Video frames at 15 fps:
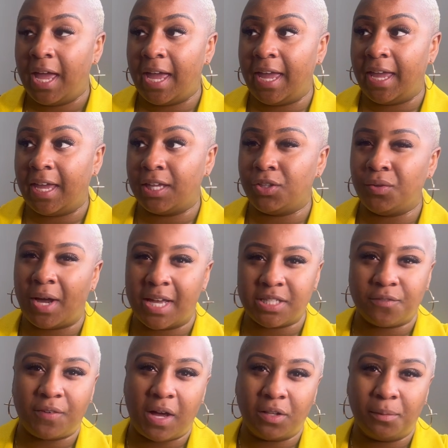And you guys
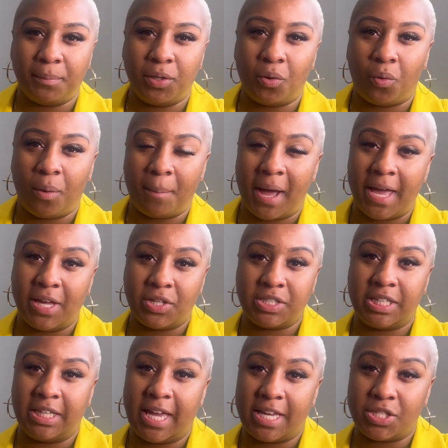follow me on my
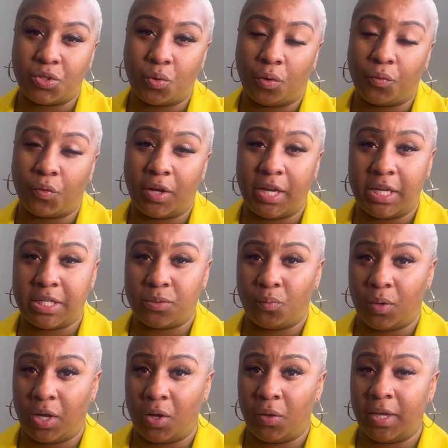LTK storefront as
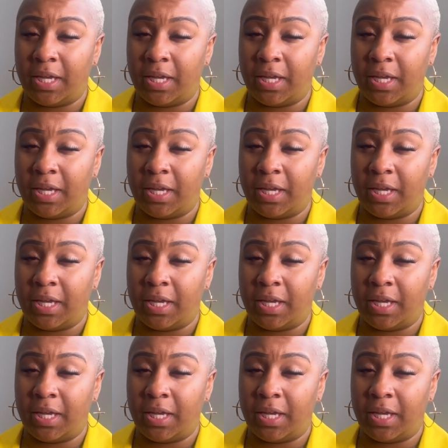well.